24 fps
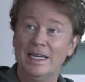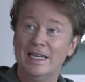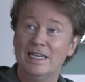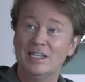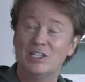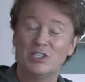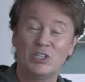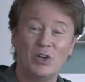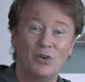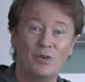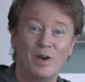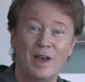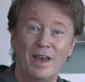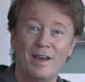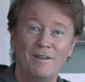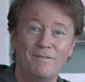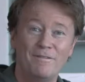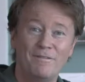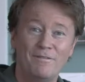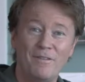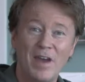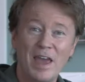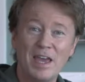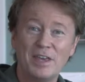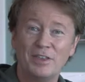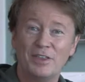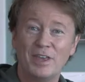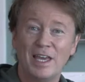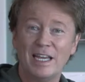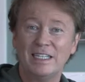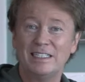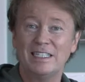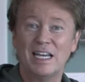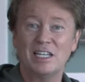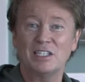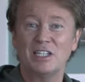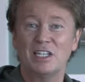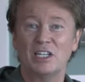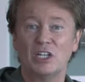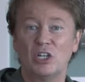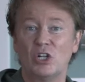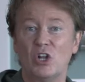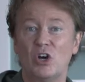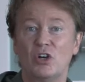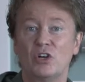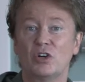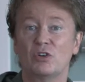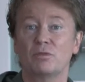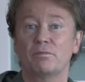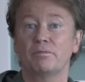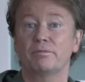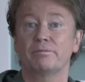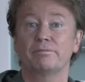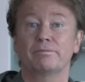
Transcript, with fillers: So faith, it doesn't look